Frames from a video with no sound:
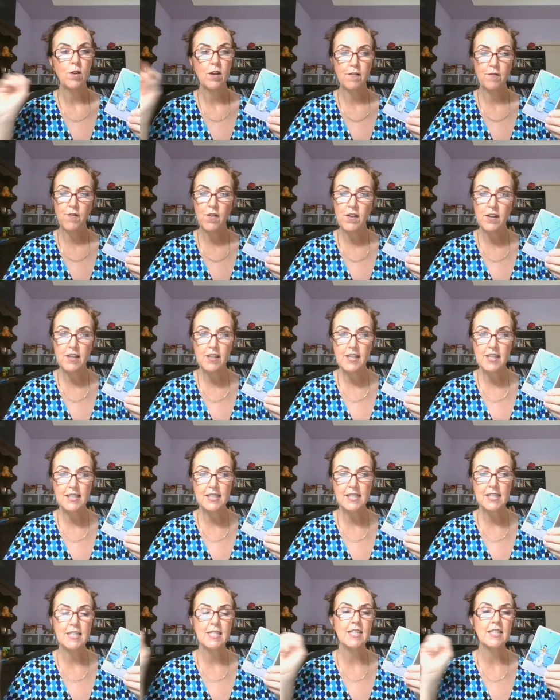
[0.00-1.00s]
If
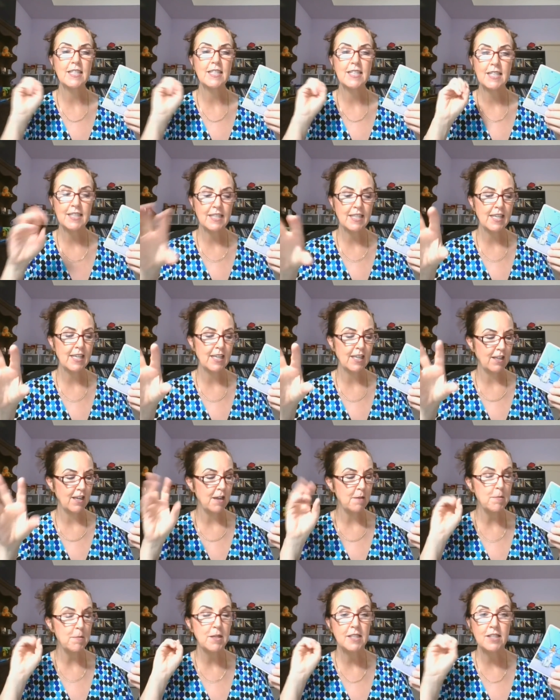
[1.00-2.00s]
anything sticks, let's get it.
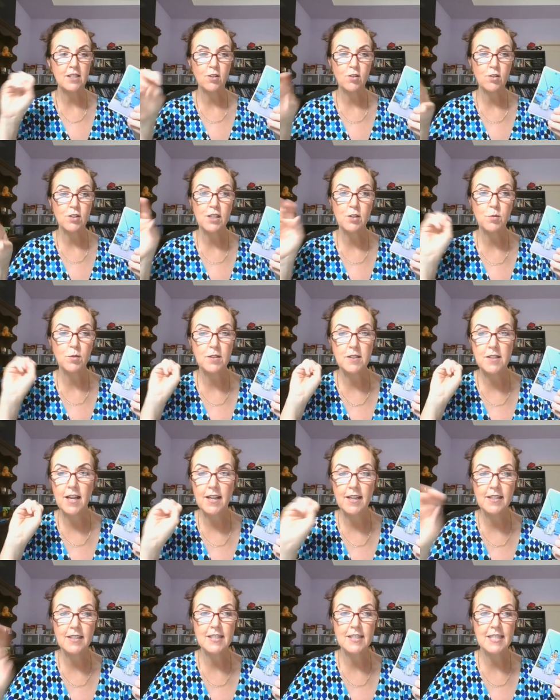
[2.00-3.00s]
MS13 was
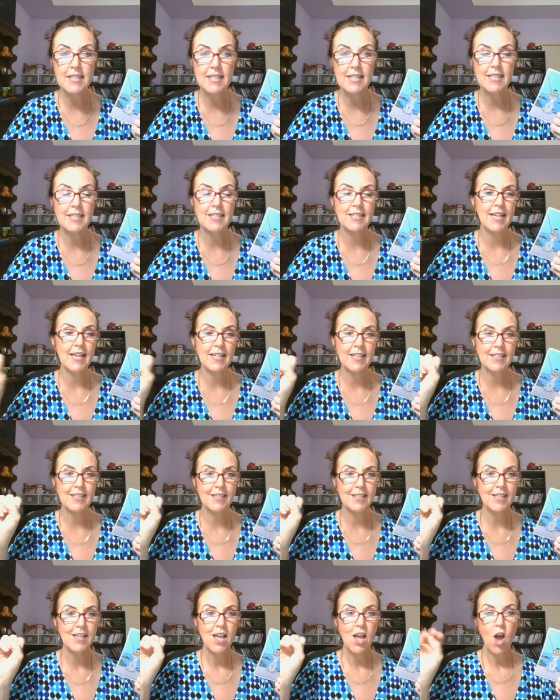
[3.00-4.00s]
that going to stick? Is that going
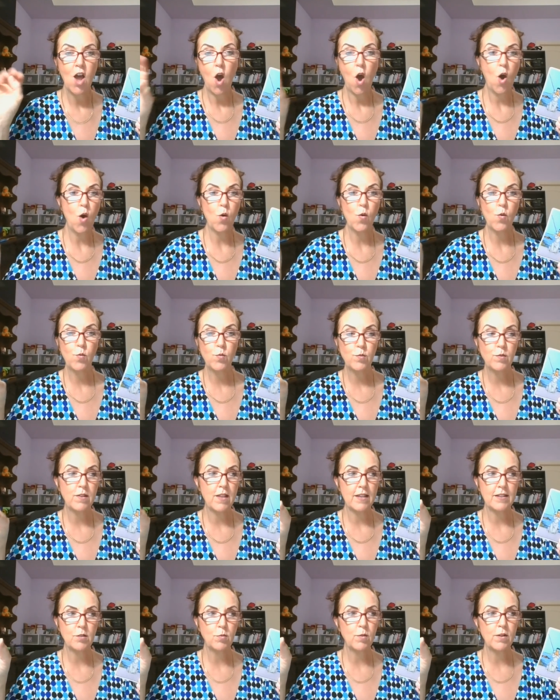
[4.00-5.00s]
to Oh,
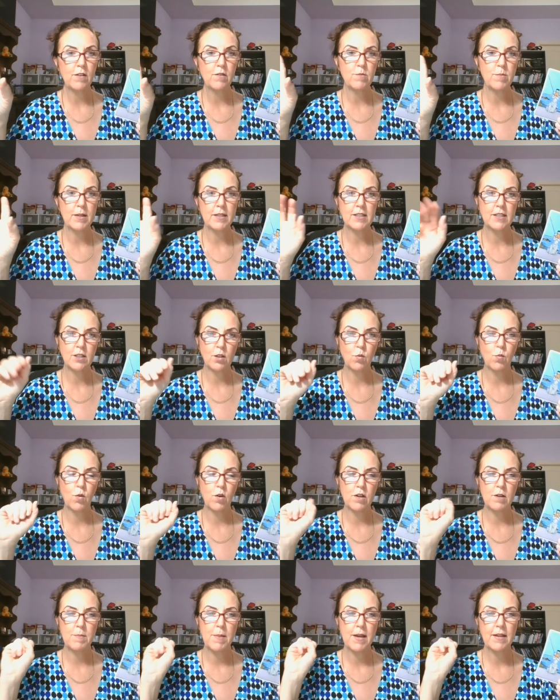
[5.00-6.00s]
that's what everybody's so
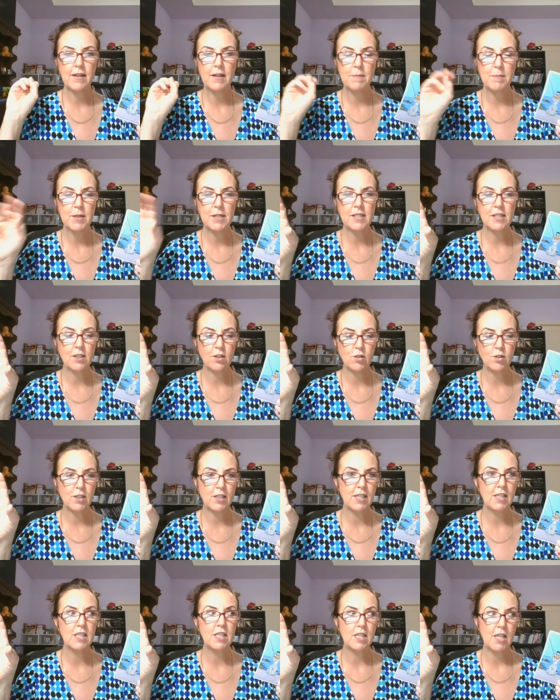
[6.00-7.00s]
worried about.
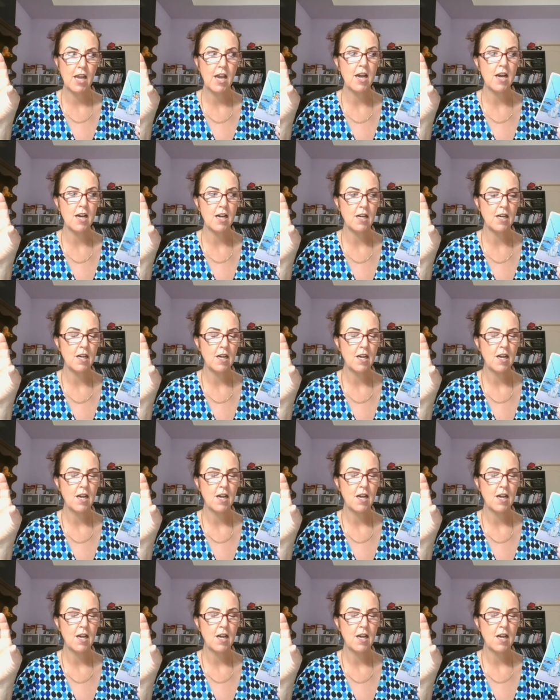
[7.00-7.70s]
MS13. Yeah.